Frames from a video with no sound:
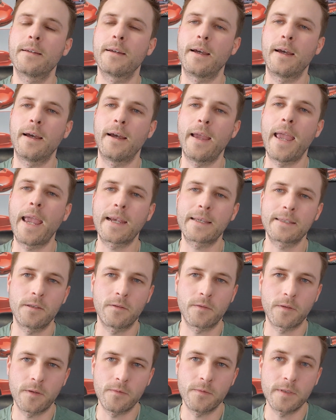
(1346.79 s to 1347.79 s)

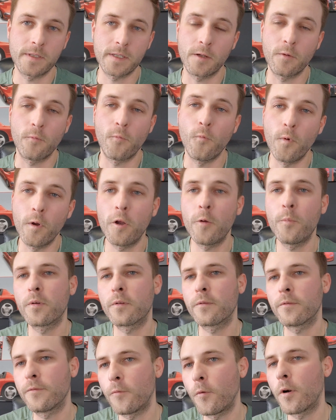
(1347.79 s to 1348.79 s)
XEQT will
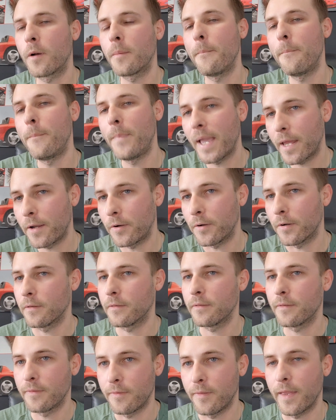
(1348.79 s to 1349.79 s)
perform better
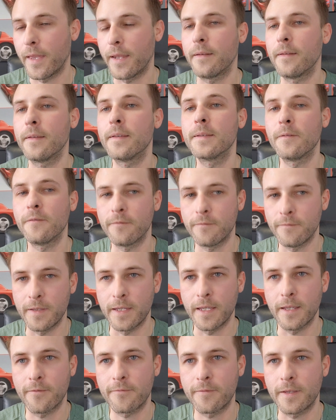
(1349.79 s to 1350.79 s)
than
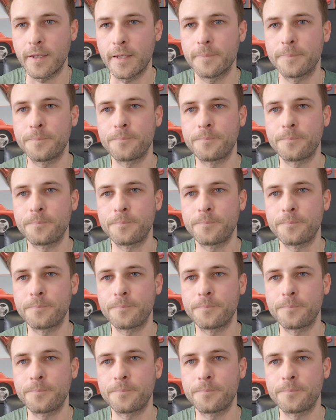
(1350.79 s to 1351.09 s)
VFE.